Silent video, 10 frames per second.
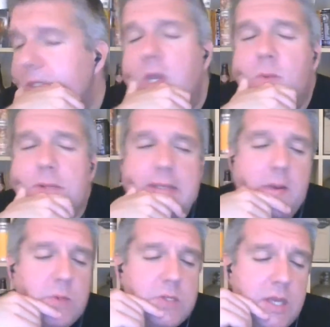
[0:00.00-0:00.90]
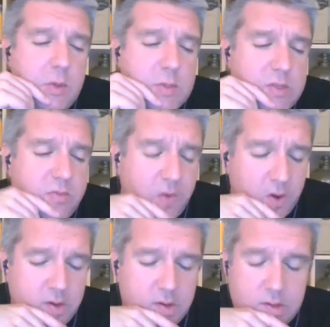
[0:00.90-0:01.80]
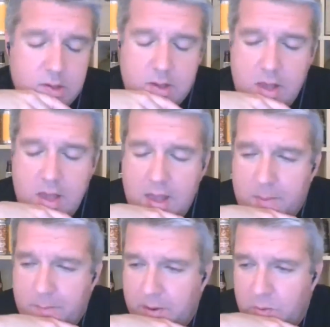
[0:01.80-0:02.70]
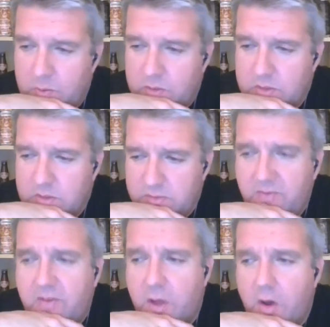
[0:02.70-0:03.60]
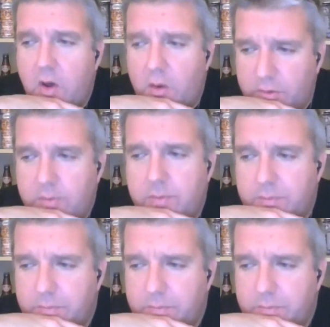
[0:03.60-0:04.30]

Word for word: So it was it was it was fun, um, but it was flawed.